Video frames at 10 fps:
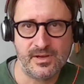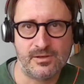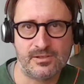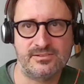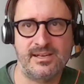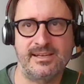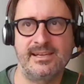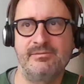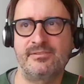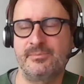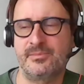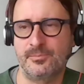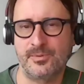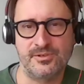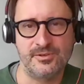also like give them the
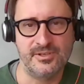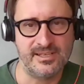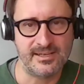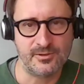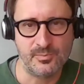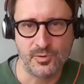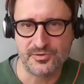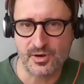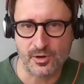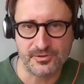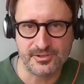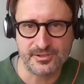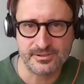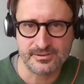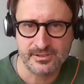opportunity like to put
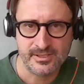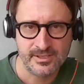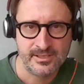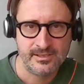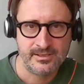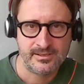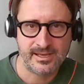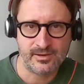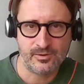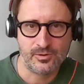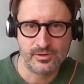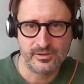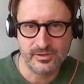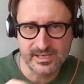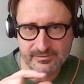other, like, or
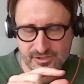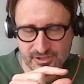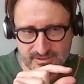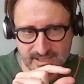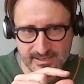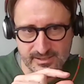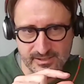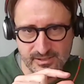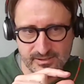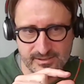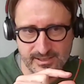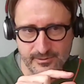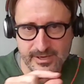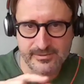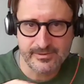you leave just like the
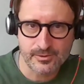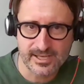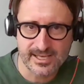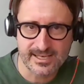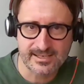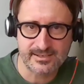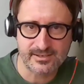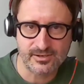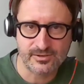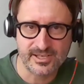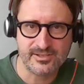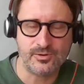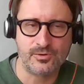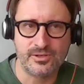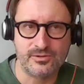review link on it,
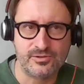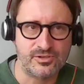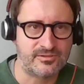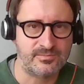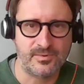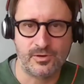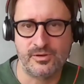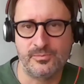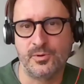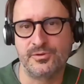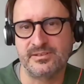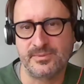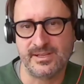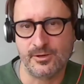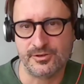or you put as
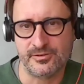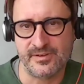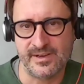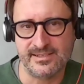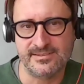well other things?